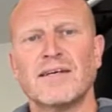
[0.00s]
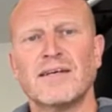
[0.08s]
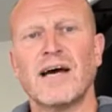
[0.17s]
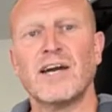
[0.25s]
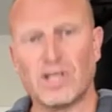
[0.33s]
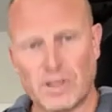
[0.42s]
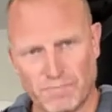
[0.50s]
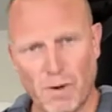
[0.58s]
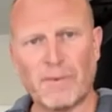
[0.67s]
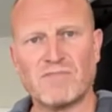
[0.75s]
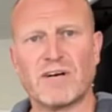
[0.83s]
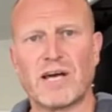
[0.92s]
and you can
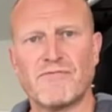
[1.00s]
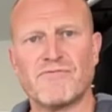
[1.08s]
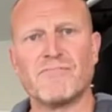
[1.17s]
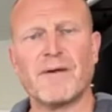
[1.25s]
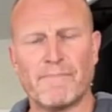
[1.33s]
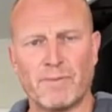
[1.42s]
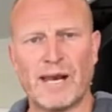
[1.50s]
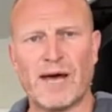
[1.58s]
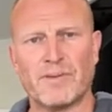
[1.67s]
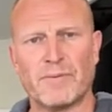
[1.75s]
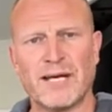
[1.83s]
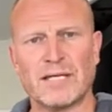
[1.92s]
probably recover from it and pull out
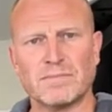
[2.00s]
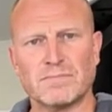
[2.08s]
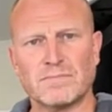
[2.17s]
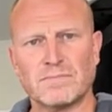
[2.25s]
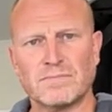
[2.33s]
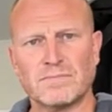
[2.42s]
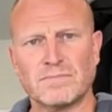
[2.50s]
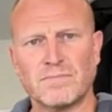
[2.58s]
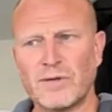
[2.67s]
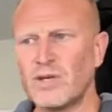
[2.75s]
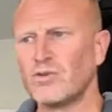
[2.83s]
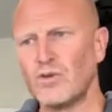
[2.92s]
the bag.
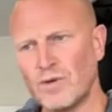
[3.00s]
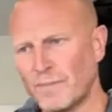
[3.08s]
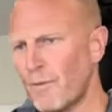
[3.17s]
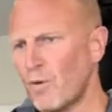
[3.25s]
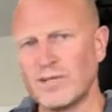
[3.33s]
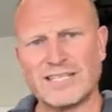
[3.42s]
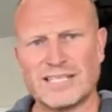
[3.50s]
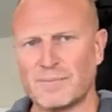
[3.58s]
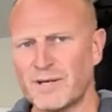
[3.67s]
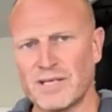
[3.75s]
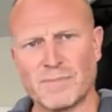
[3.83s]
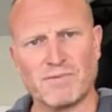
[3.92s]
When you're doing a
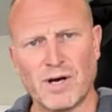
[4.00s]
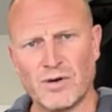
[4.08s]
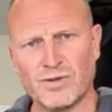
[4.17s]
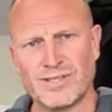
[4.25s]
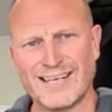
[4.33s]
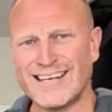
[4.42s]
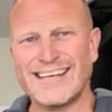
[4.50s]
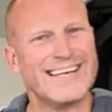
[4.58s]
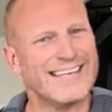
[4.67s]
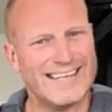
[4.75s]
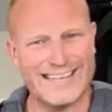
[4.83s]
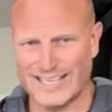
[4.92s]
multidisciplined approach,
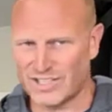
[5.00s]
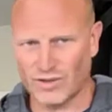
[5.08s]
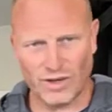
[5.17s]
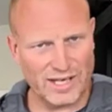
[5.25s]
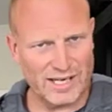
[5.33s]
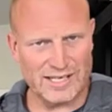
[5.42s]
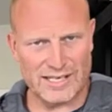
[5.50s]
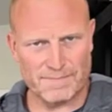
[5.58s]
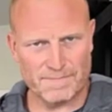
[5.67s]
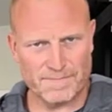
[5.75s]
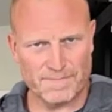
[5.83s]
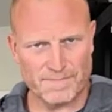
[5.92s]
it's not likely.
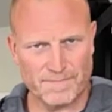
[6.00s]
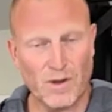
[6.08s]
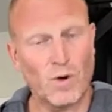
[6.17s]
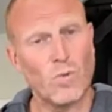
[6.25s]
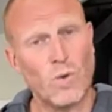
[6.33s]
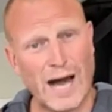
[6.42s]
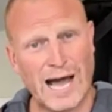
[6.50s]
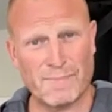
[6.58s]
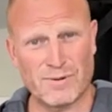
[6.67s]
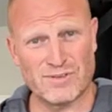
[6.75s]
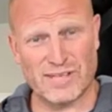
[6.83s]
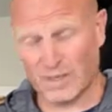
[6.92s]
What
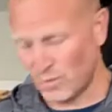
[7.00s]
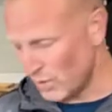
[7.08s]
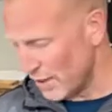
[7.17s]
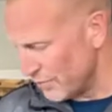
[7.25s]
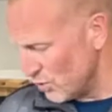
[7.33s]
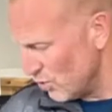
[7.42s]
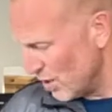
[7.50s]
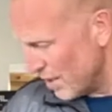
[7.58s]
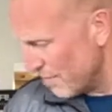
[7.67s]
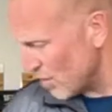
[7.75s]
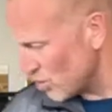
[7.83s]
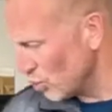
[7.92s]
happens then? Well, if you
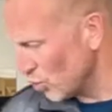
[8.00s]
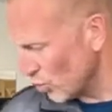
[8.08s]
imagine your